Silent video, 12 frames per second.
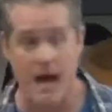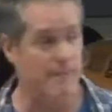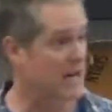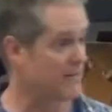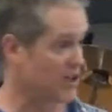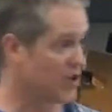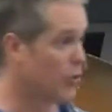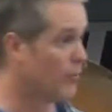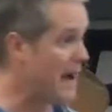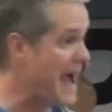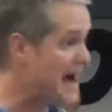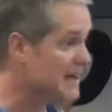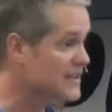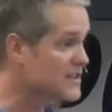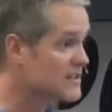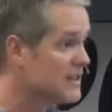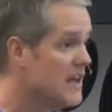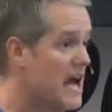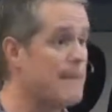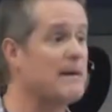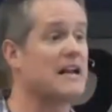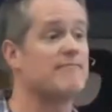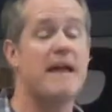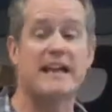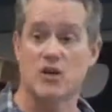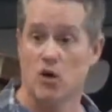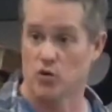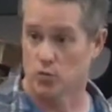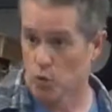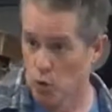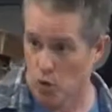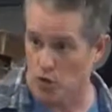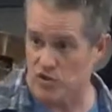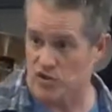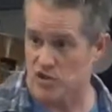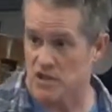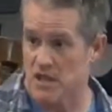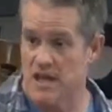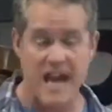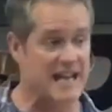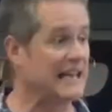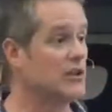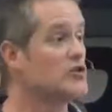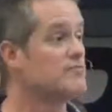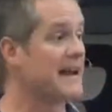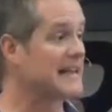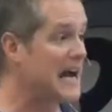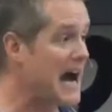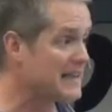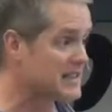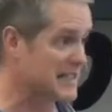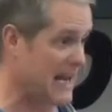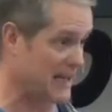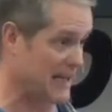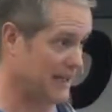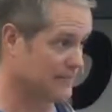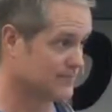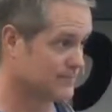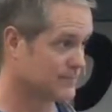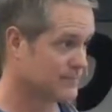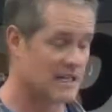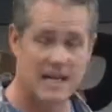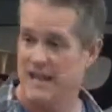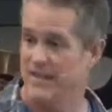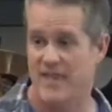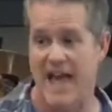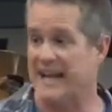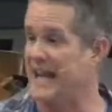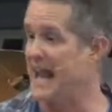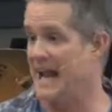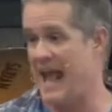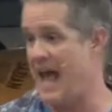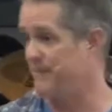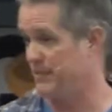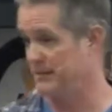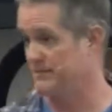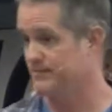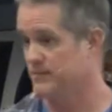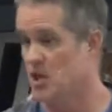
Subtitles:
I'm out of a cool palace, I'm out of making all the rules, and I lose my God standing. That can't happen.